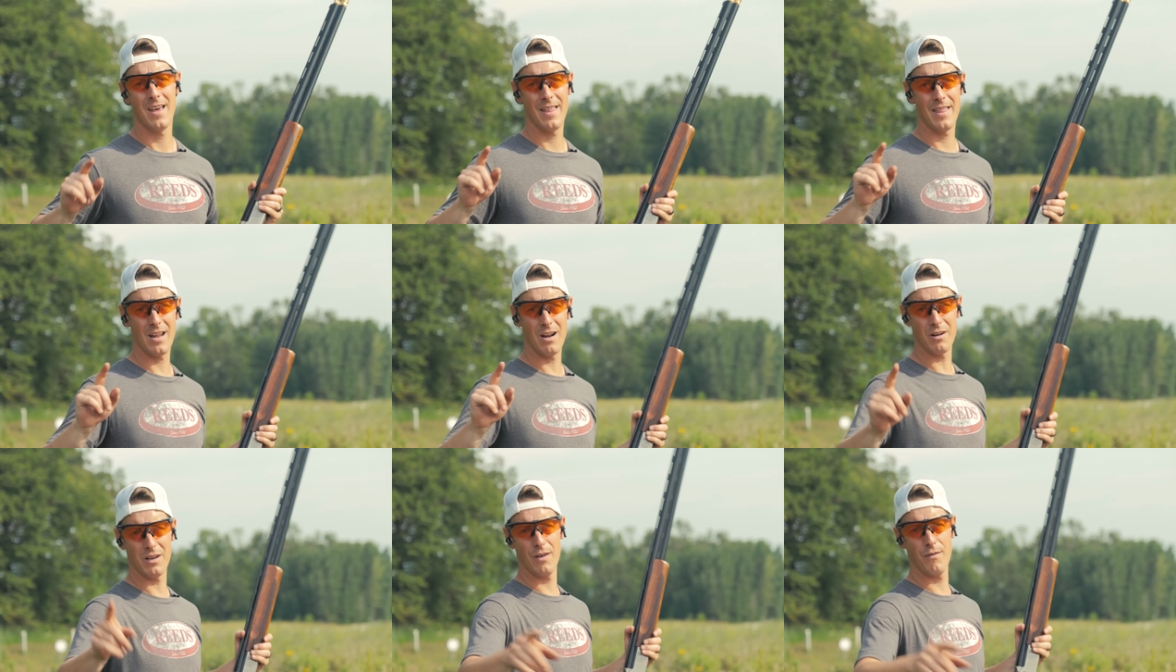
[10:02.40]

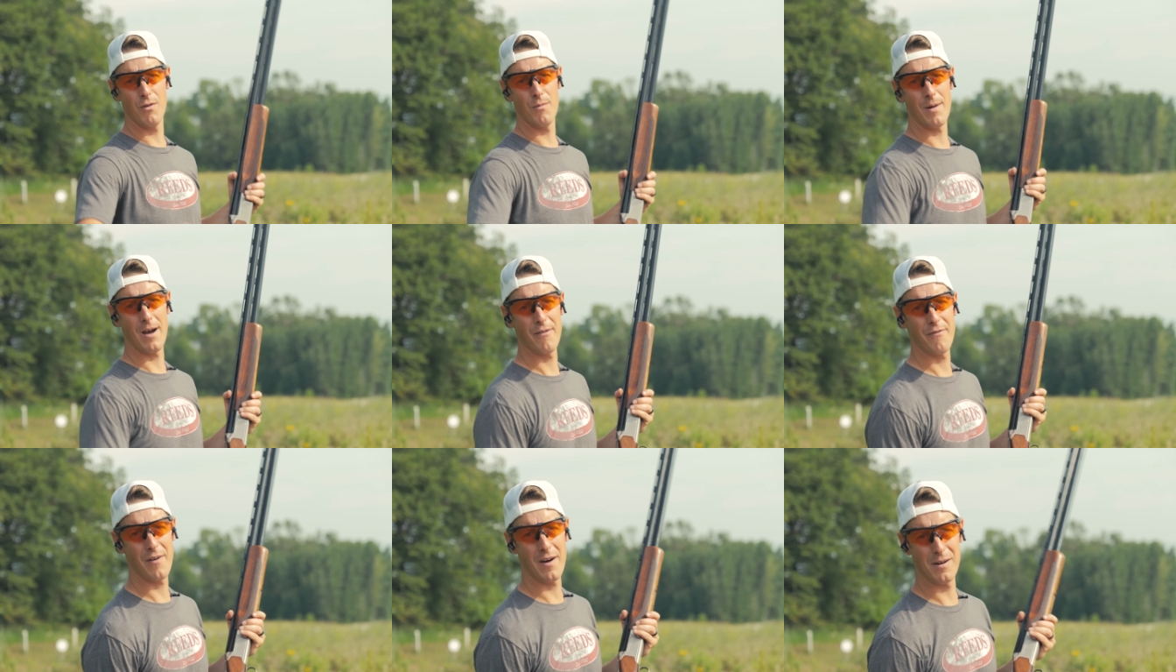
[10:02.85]
and then I'll give you
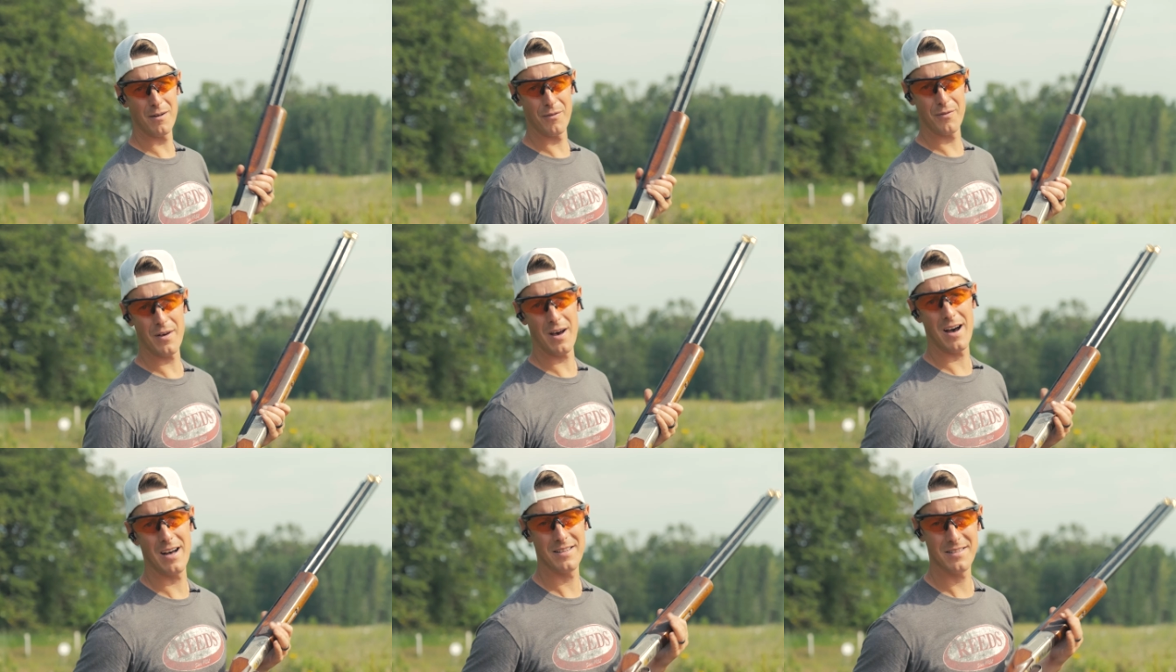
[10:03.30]
my final
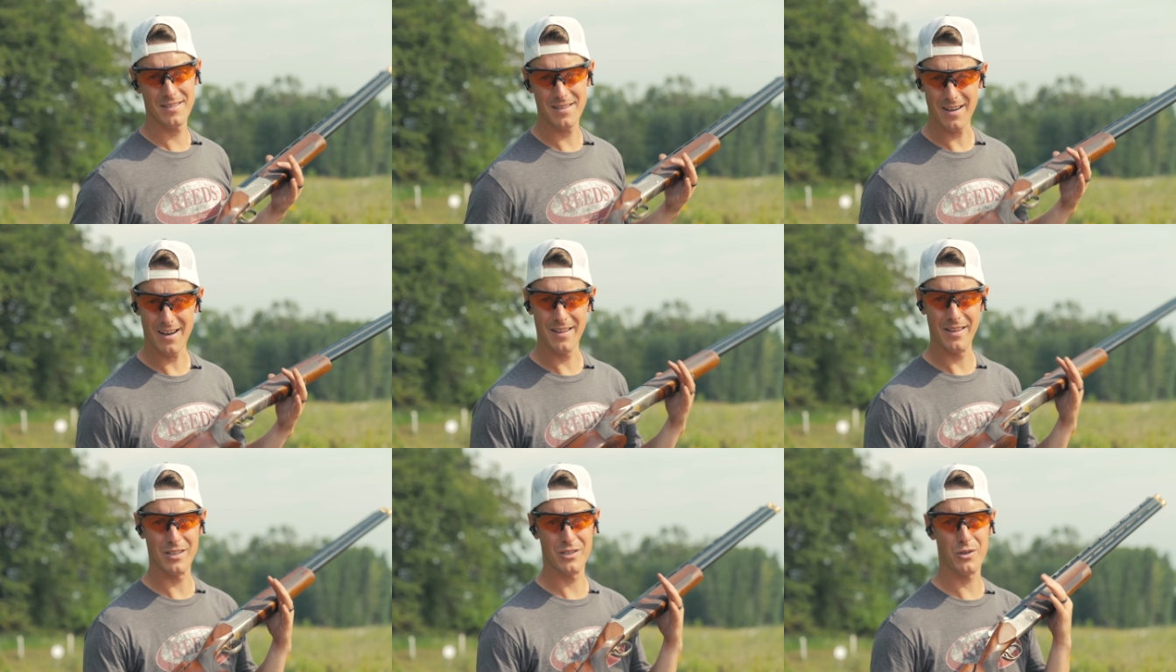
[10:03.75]
thoughts
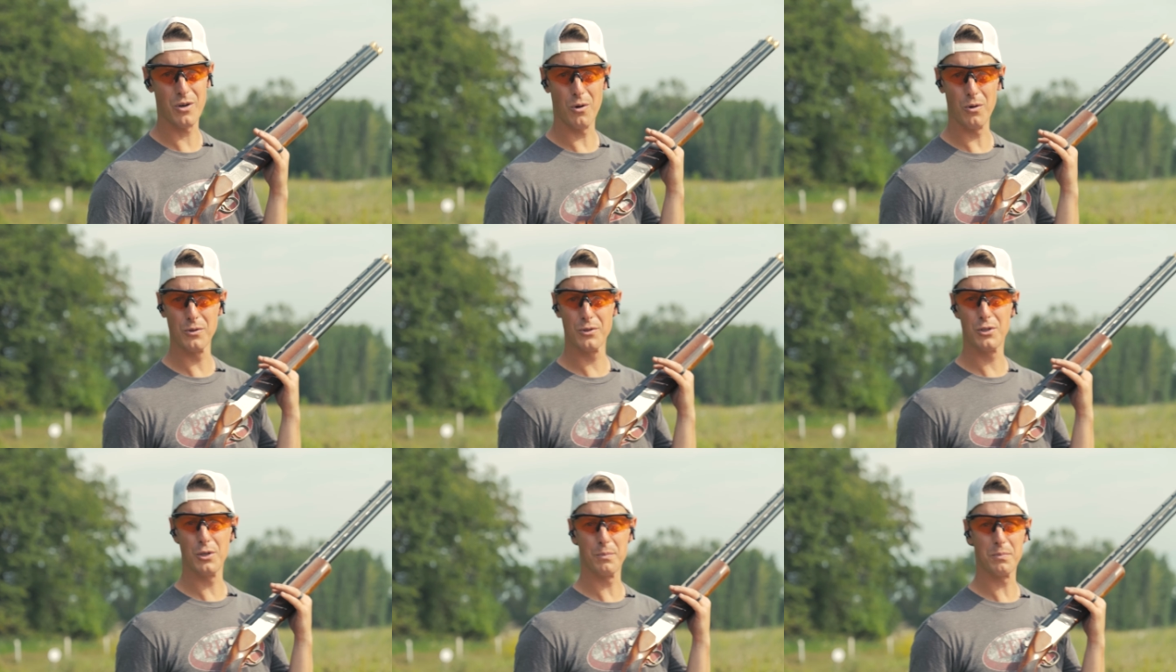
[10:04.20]
on this
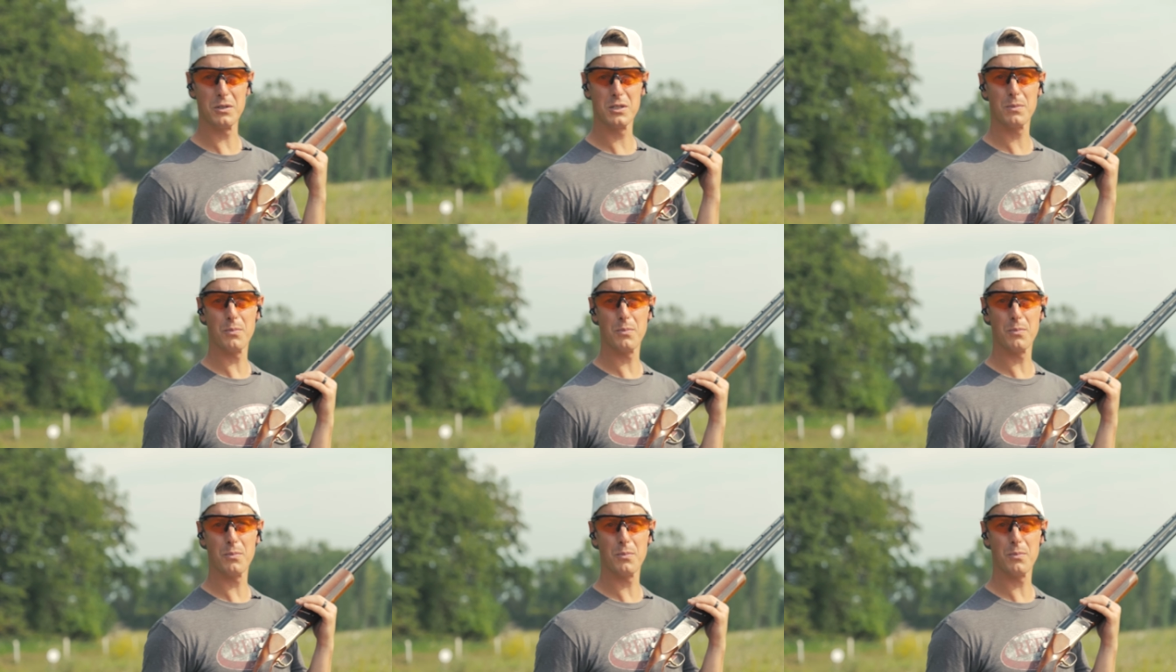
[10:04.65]
Gold Super